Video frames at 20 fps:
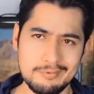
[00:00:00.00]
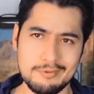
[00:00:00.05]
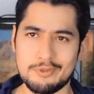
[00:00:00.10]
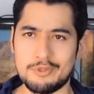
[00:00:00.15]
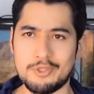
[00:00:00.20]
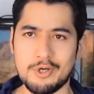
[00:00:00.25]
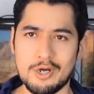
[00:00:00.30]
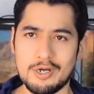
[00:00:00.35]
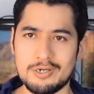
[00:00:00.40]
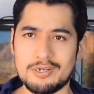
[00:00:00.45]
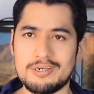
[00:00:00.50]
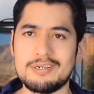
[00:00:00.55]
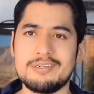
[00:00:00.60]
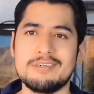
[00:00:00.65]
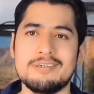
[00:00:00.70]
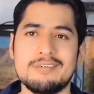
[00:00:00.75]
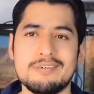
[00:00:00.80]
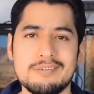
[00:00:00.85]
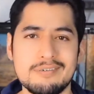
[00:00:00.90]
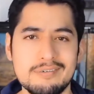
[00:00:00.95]
dog
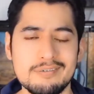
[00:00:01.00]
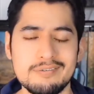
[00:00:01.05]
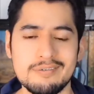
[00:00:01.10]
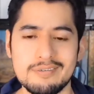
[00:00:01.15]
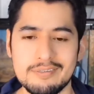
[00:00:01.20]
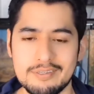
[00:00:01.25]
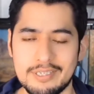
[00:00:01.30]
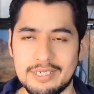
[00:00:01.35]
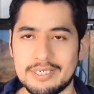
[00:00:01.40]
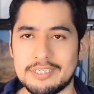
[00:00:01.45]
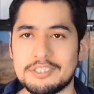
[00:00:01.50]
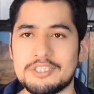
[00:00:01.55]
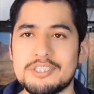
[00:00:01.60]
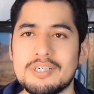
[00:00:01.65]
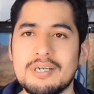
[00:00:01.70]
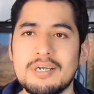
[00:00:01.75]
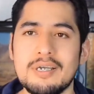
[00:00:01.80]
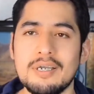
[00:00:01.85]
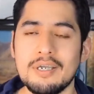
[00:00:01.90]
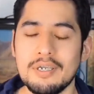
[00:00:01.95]

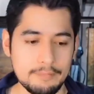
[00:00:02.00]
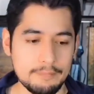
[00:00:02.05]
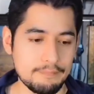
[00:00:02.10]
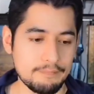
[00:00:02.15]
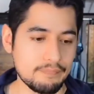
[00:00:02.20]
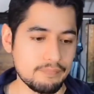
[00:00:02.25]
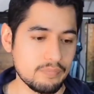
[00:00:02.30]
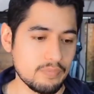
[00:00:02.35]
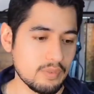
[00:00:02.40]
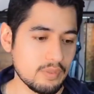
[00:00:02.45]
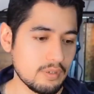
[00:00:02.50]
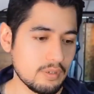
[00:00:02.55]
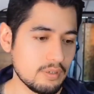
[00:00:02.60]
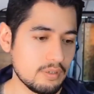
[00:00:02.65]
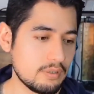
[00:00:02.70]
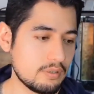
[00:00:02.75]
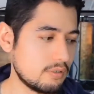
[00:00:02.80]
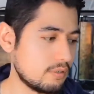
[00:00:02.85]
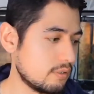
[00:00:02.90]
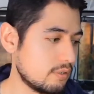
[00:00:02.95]
dish.
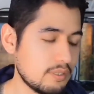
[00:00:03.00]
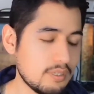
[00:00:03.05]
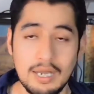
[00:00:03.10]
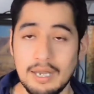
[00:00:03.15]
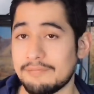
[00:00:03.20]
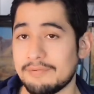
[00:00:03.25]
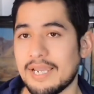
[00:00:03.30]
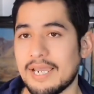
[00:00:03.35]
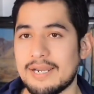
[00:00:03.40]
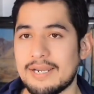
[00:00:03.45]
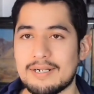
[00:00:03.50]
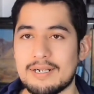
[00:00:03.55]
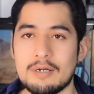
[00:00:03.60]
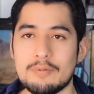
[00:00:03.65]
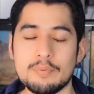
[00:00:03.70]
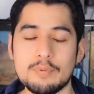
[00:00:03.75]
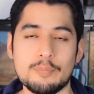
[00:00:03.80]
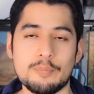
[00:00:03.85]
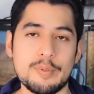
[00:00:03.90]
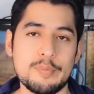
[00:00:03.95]
I've had a
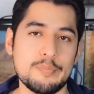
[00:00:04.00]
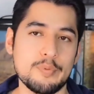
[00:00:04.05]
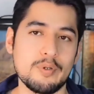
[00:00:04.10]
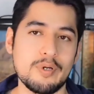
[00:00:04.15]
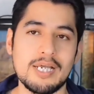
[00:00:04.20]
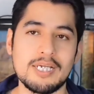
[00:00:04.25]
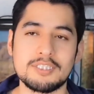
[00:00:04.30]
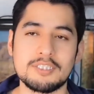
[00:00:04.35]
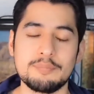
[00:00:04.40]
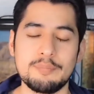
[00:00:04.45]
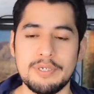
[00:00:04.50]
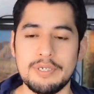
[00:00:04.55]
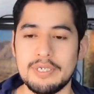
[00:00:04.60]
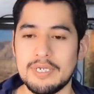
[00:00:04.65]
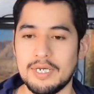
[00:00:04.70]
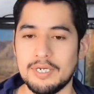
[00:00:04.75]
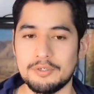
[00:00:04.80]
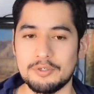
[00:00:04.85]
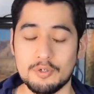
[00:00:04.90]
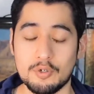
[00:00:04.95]
couple of people asking me,
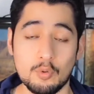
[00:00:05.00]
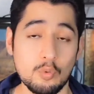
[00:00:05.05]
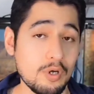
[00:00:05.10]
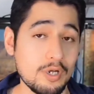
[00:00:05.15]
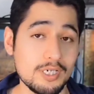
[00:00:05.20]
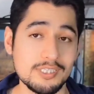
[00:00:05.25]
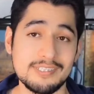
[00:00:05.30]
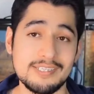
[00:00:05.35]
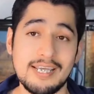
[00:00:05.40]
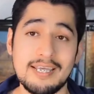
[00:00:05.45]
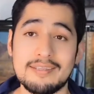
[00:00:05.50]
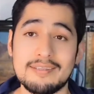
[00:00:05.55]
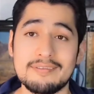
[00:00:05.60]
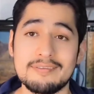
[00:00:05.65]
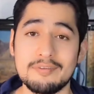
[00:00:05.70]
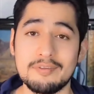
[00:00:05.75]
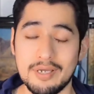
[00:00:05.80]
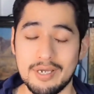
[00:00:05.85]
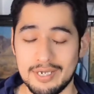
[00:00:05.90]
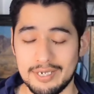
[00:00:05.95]
what is that
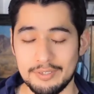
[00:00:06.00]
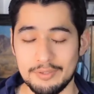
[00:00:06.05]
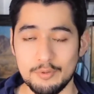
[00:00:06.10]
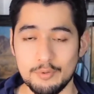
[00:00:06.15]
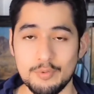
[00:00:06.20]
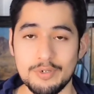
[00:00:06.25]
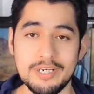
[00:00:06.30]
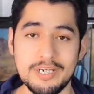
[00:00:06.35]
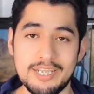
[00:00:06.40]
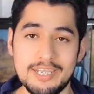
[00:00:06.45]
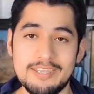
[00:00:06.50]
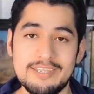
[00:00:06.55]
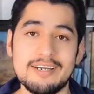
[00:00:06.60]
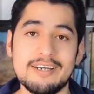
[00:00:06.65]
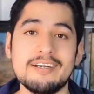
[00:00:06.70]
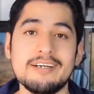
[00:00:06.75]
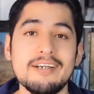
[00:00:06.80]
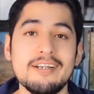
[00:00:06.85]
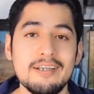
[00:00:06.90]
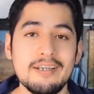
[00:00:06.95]
doing in
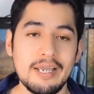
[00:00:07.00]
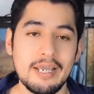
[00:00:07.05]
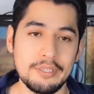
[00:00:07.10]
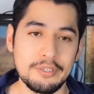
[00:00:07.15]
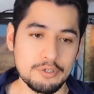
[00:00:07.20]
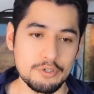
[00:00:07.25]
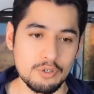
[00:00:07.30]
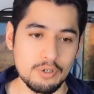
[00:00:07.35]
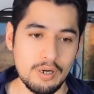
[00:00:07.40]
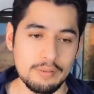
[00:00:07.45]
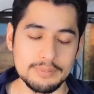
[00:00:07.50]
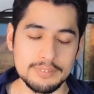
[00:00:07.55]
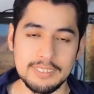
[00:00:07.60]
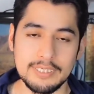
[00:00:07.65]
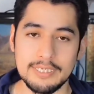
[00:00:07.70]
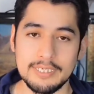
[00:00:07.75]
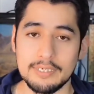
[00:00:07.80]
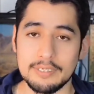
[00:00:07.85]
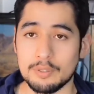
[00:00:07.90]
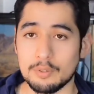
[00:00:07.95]
there? And
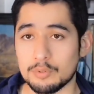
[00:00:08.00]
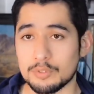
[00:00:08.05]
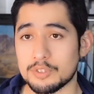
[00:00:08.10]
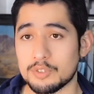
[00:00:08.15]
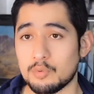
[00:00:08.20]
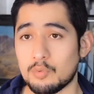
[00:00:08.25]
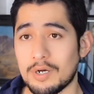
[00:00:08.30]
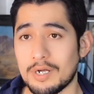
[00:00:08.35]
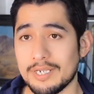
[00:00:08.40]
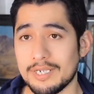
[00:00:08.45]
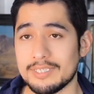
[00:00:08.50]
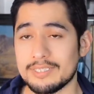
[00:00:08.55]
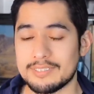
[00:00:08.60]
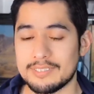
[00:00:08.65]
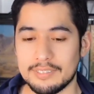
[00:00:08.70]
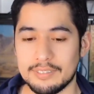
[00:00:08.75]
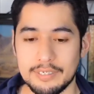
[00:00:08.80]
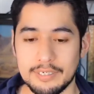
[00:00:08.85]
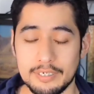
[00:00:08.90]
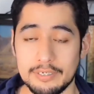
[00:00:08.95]
obviously the reason why it's
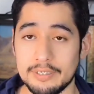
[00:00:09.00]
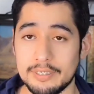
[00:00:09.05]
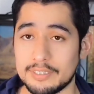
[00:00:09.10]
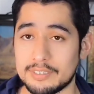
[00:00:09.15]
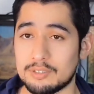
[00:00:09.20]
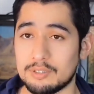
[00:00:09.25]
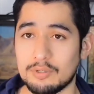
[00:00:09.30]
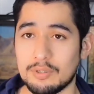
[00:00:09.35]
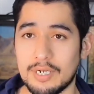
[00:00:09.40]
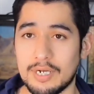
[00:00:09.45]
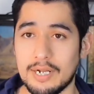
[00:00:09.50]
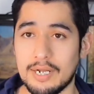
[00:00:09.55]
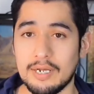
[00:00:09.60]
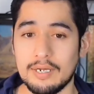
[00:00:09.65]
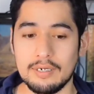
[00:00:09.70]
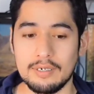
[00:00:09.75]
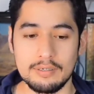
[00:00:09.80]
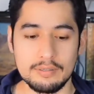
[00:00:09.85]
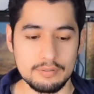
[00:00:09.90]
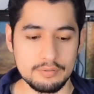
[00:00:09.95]
in there is so
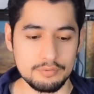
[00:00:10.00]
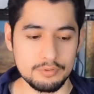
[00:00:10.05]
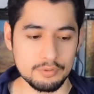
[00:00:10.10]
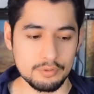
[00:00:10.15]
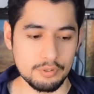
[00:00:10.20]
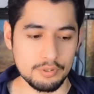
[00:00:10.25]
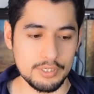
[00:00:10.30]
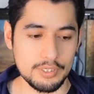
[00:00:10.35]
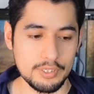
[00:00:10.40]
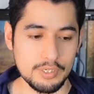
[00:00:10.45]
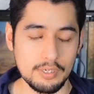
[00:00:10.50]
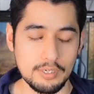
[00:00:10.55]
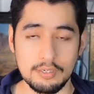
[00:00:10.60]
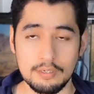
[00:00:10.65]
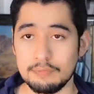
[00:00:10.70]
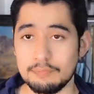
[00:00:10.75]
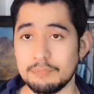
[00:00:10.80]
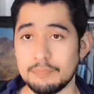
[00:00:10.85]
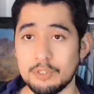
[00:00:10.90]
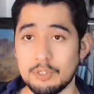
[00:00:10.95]
that
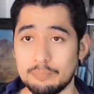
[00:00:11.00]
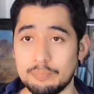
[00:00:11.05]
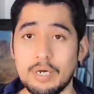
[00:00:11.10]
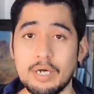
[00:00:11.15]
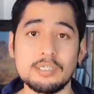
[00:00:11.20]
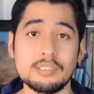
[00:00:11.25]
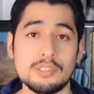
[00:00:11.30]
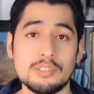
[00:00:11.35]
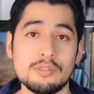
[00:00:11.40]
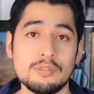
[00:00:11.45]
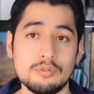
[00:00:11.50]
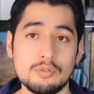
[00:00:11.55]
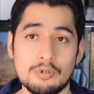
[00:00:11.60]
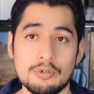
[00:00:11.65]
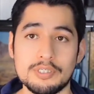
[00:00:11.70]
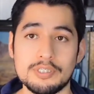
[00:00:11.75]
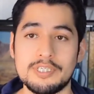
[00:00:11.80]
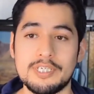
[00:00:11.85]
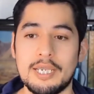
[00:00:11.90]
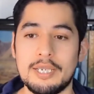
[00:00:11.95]
the bugs don't
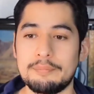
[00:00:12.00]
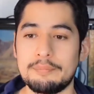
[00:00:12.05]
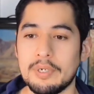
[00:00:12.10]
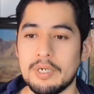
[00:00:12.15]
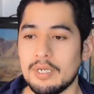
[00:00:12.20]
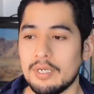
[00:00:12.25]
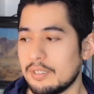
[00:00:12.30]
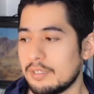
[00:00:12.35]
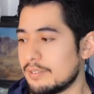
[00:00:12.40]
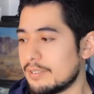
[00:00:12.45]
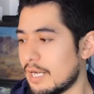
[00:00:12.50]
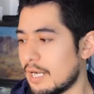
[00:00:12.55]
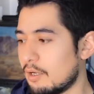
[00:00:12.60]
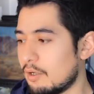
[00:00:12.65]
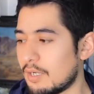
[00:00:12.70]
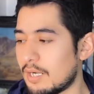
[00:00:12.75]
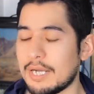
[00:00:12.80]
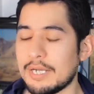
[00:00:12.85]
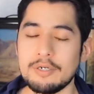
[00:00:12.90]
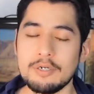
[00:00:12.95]
escape.
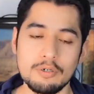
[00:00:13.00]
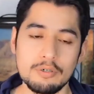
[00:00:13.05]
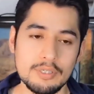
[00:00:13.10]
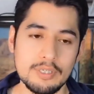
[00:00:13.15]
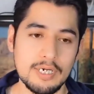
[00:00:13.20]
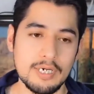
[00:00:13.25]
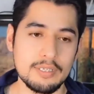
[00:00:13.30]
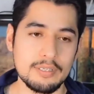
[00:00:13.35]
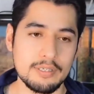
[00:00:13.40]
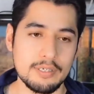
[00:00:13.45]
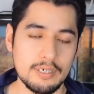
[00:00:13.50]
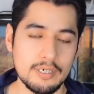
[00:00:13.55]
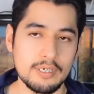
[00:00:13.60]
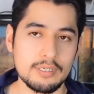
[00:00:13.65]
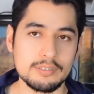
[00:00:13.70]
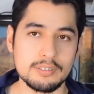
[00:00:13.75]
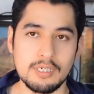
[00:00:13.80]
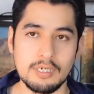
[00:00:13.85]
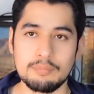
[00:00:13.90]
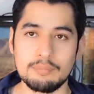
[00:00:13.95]
Now I know that there are
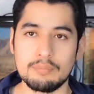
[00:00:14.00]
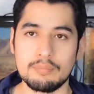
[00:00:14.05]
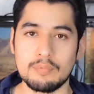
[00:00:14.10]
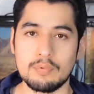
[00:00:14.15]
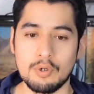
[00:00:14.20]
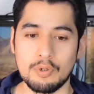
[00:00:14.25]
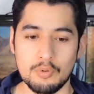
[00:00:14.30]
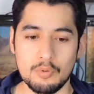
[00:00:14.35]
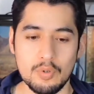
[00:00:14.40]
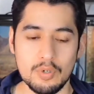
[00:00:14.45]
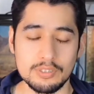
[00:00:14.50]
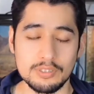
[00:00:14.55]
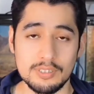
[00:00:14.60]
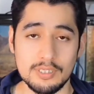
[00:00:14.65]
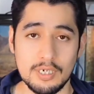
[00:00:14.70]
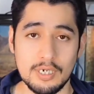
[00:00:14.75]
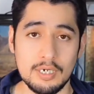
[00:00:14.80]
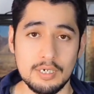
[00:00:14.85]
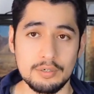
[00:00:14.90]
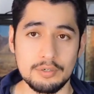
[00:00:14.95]
some other ones
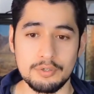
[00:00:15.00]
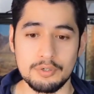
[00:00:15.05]
that are